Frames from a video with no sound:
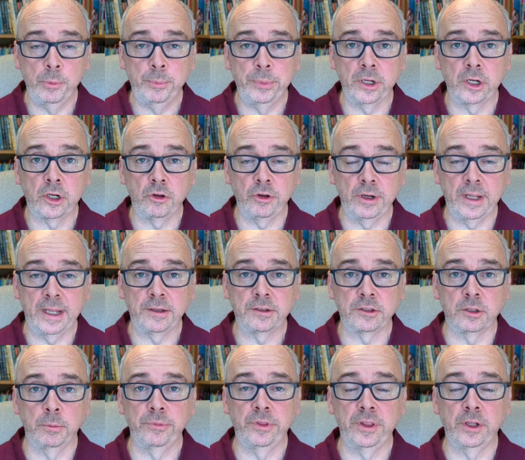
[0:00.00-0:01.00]
and create
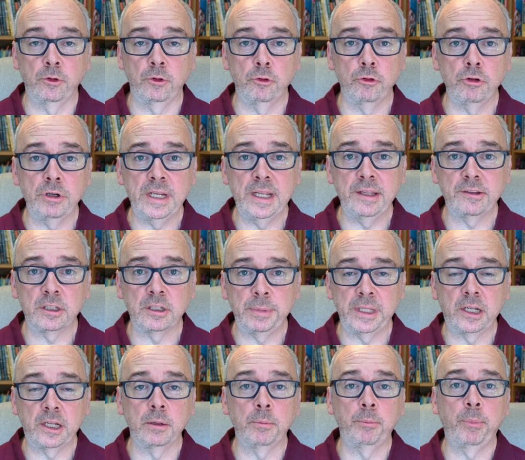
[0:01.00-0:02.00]
something reasonably
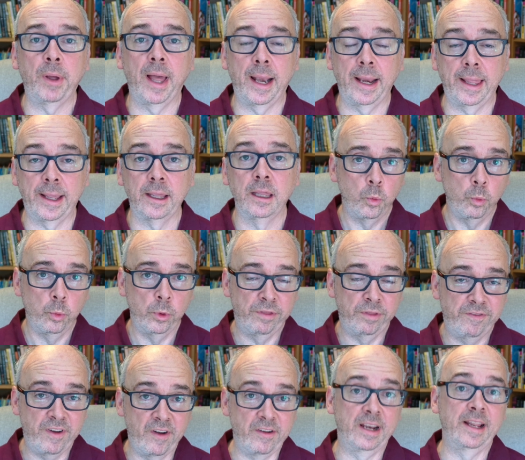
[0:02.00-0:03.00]
compelling with
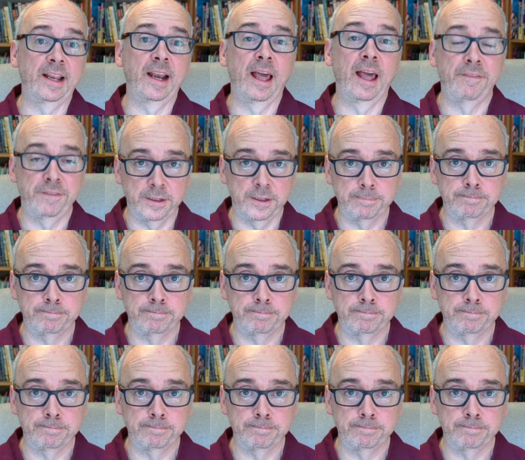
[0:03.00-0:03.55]
very little effort.